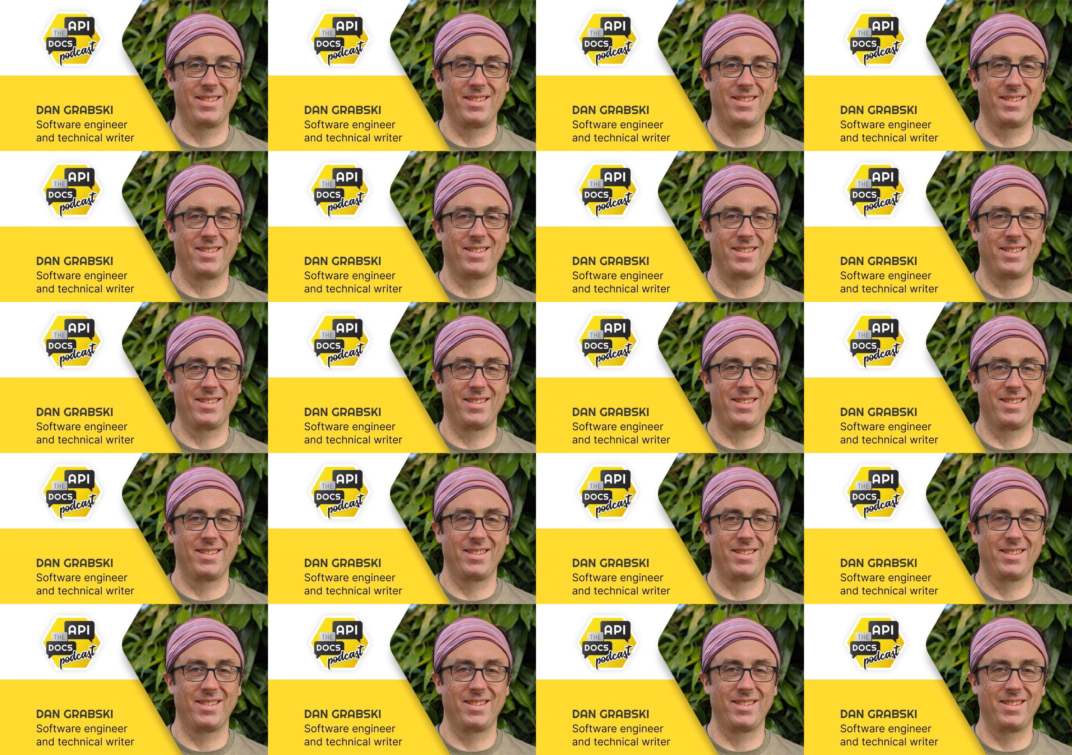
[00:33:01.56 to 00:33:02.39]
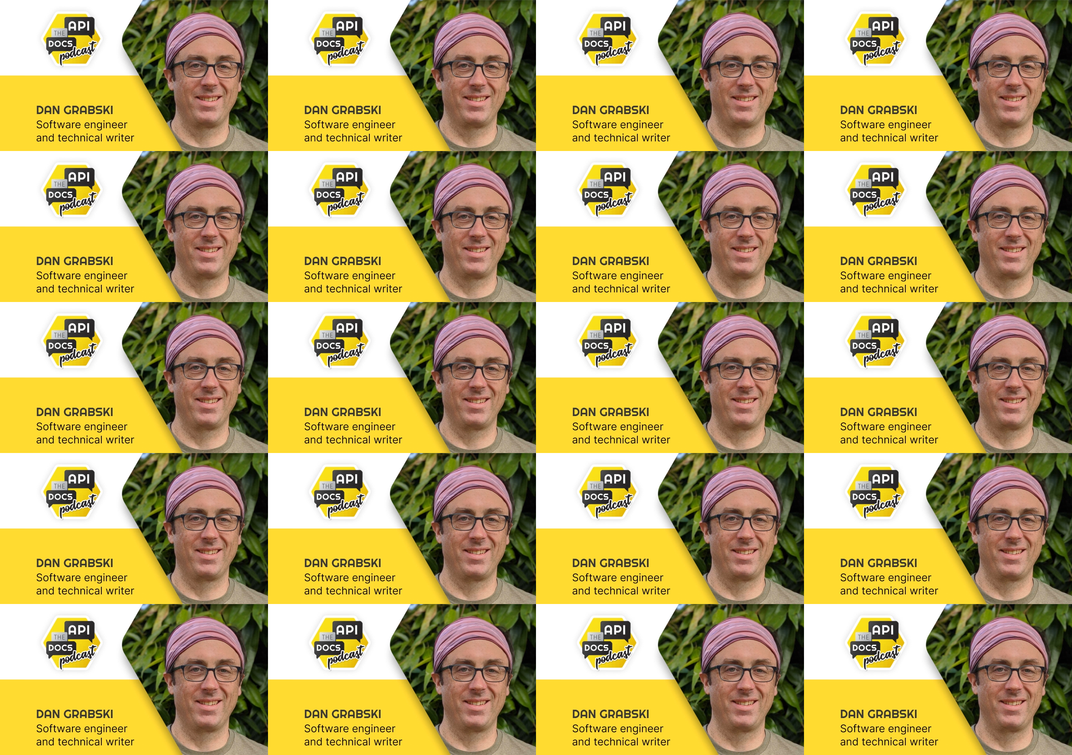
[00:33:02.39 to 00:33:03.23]

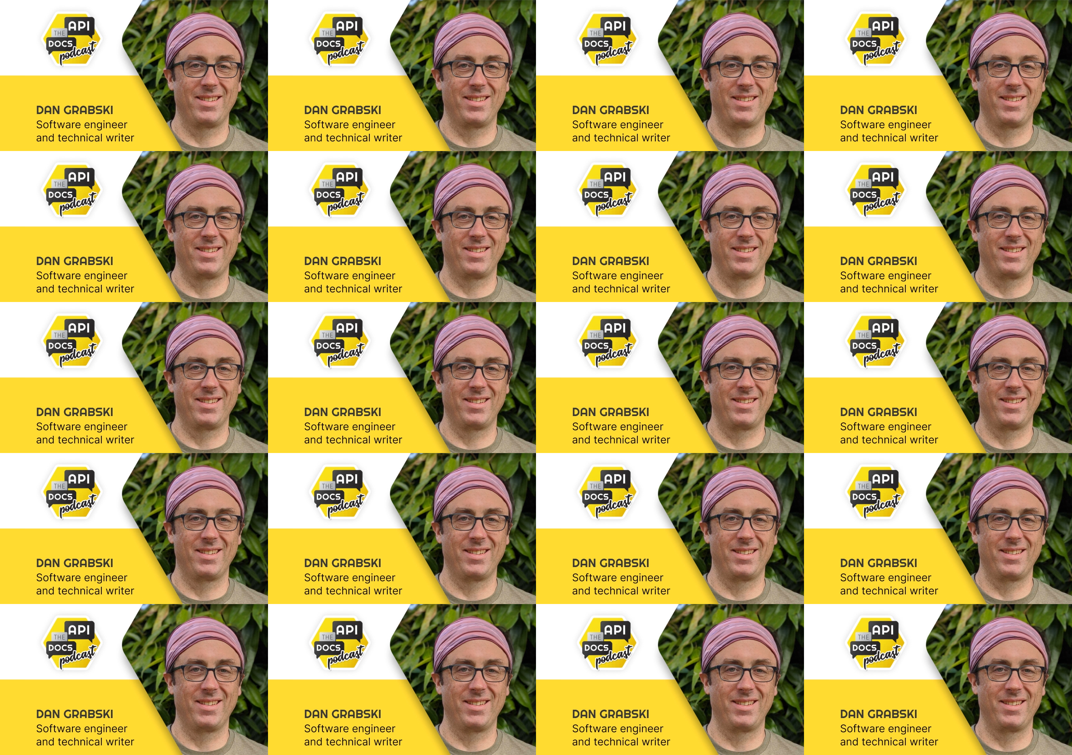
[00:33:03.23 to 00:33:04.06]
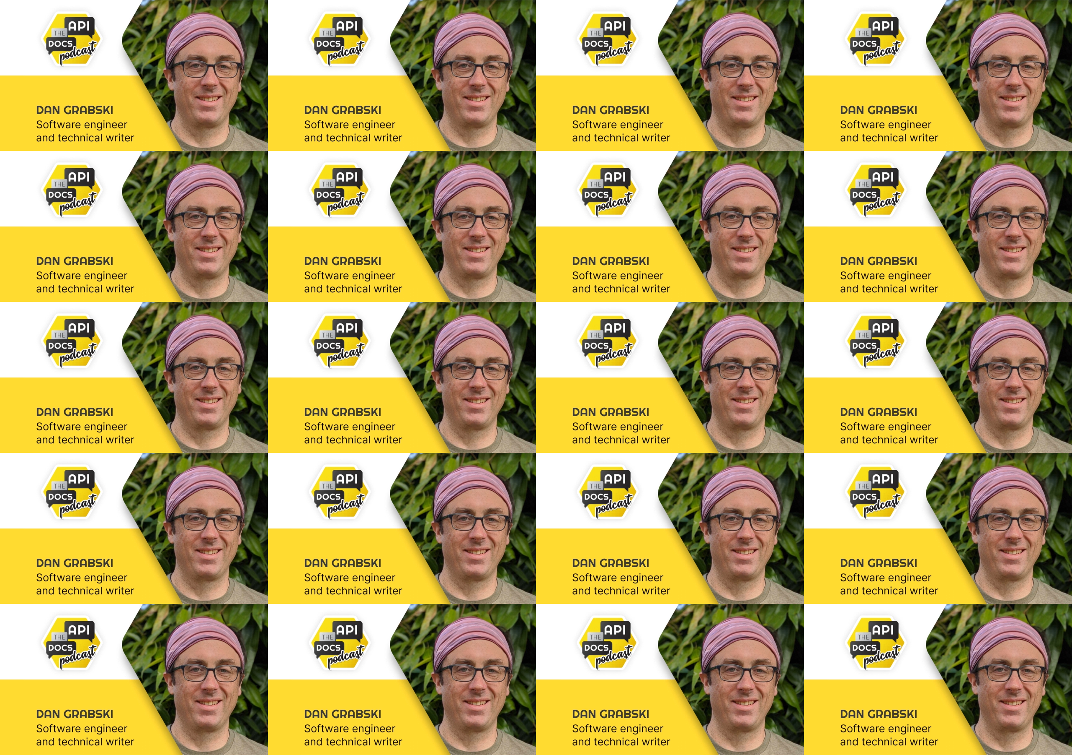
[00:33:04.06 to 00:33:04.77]
(no lip movement)